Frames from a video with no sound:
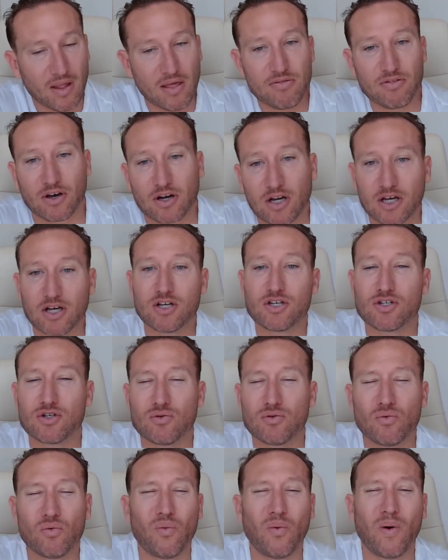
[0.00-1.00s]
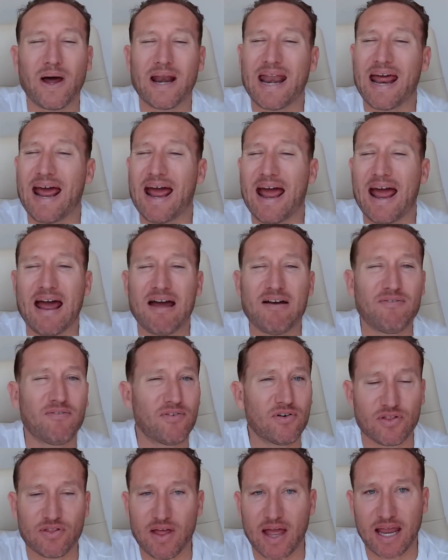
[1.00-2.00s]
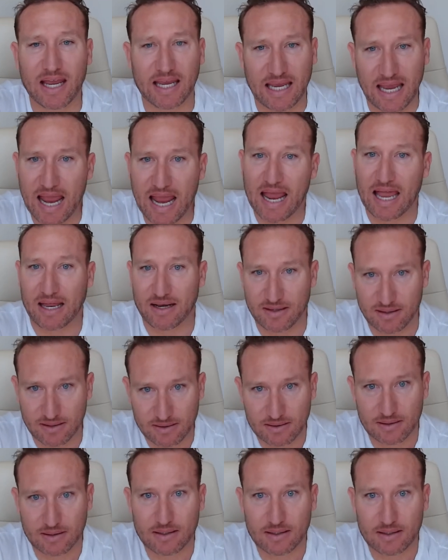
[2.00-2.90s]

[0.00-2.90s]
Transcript: They're going to do whatever they can